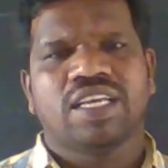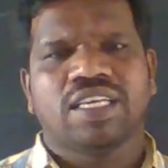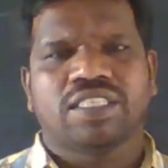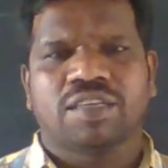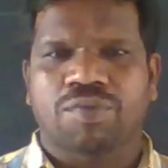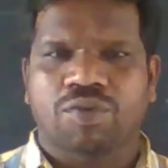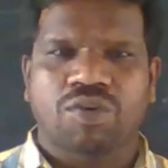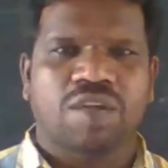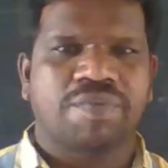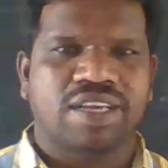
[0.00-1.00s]
some
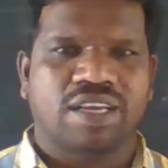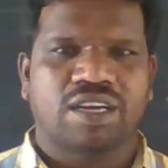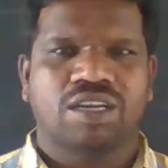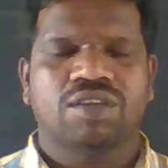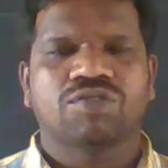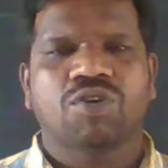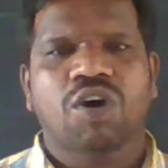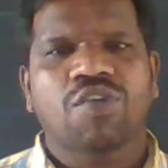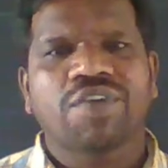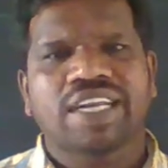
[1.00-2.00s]
program here. So
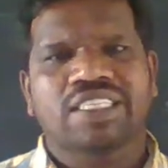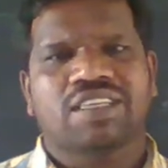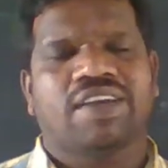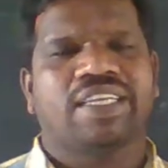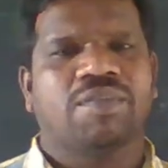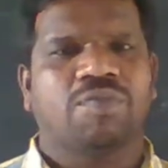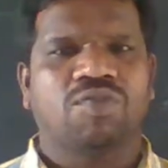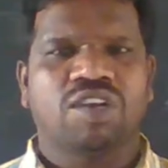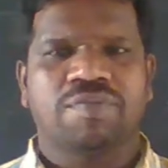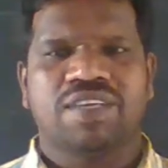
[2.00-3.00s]
how it is write the
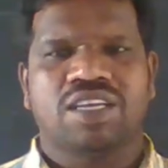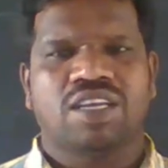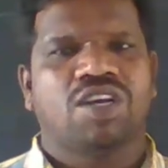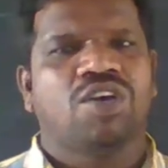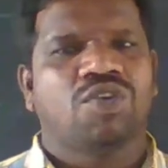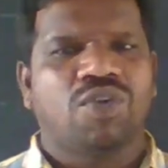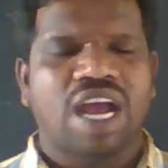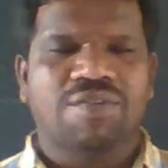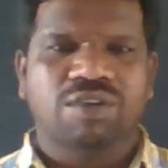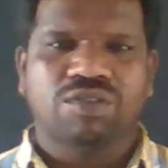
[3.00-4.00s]
program here? We
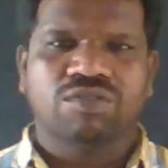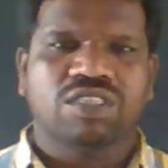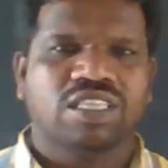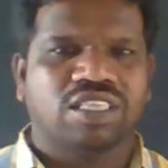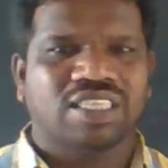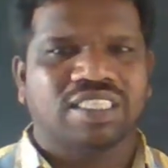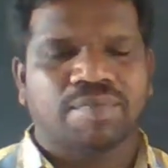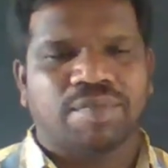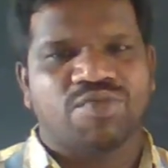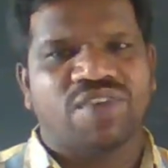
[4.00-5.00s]
have to use
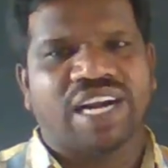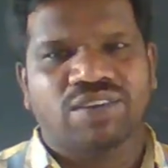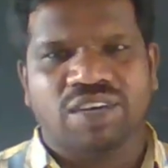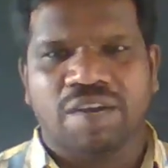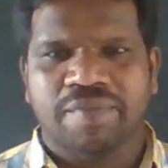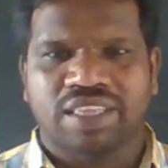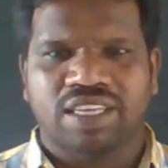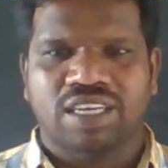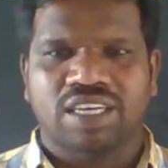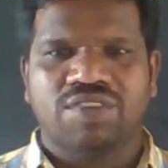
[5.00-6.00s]
some factorial
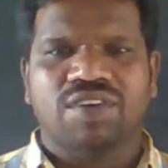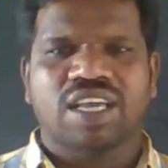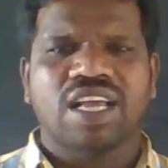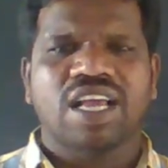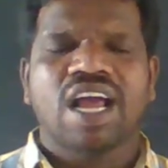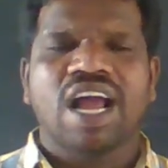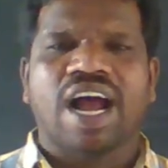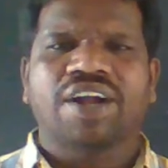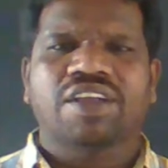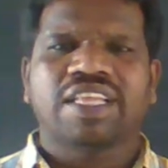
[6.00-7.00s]
method. Okay,
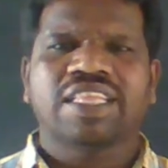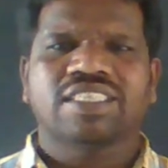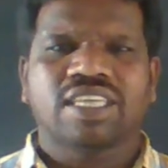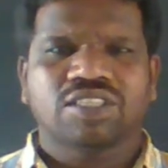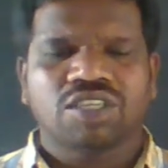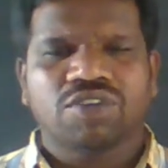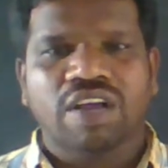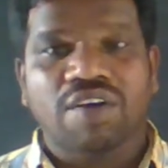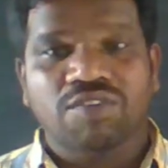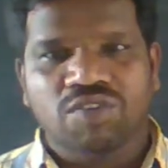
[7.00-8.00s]
and in this session, we
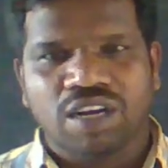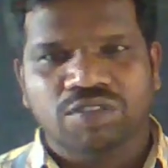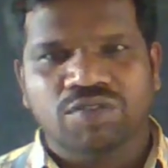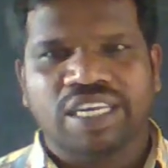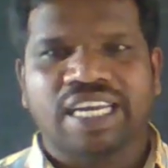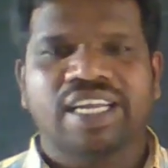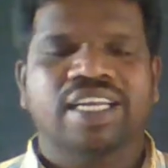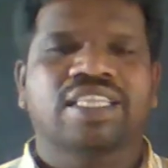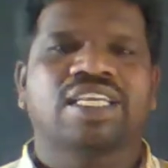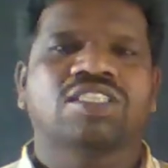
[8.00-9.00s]
have to also
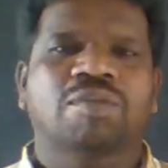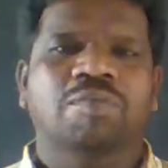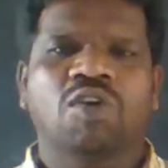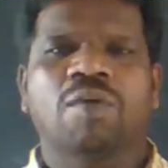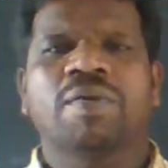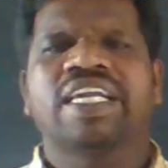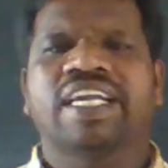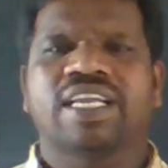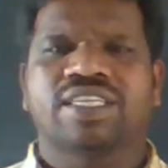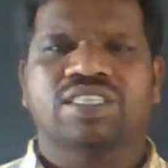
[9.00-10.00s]
declare some global
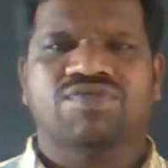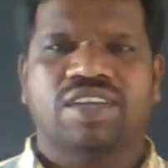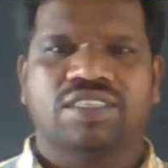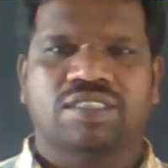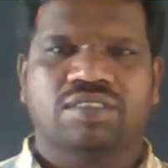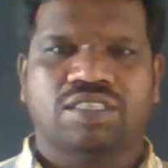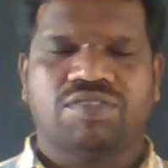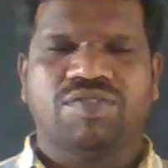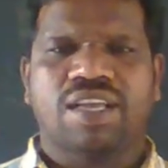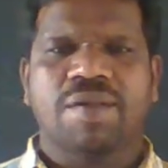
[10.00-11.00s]
declaration functions.
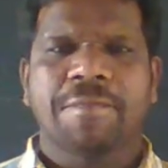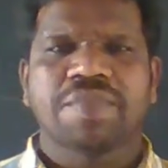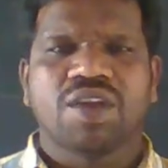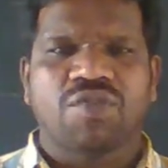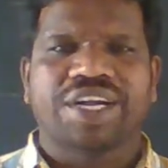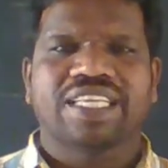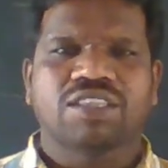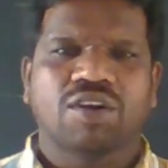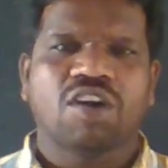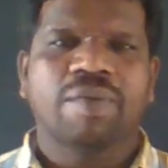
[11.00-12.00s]
Okay, what is the
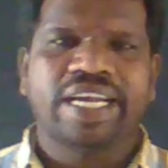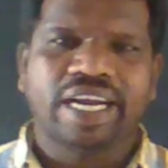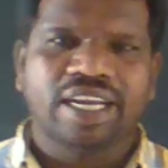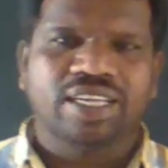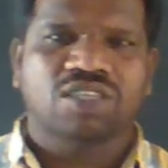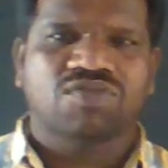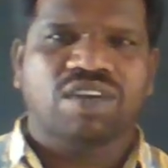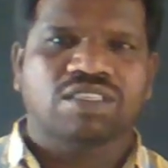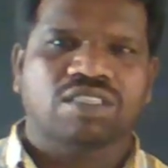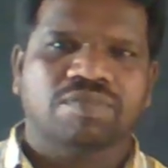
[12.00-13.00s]
global declaration
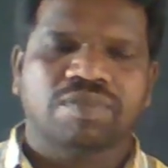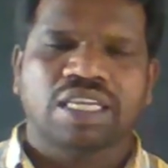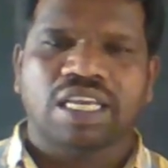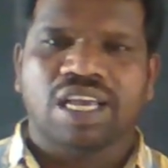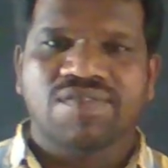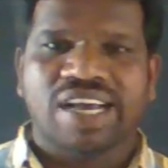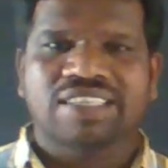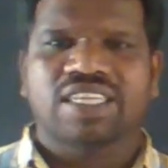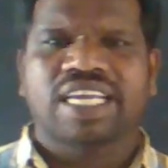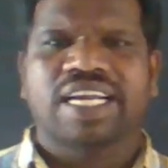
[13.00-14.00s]
function? A
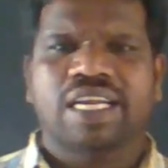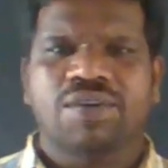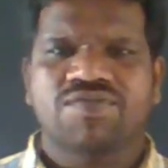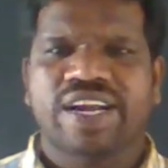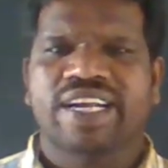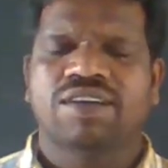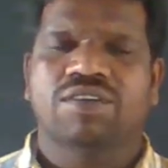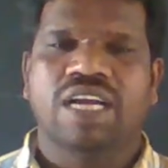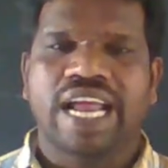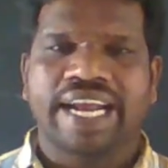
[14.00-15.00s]
function can
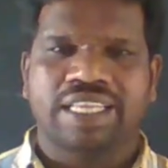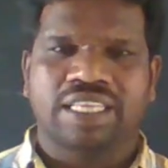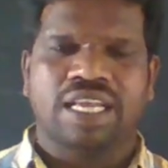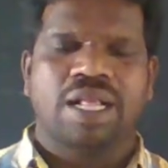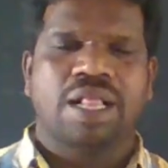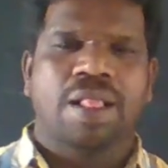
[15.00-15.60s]
define at the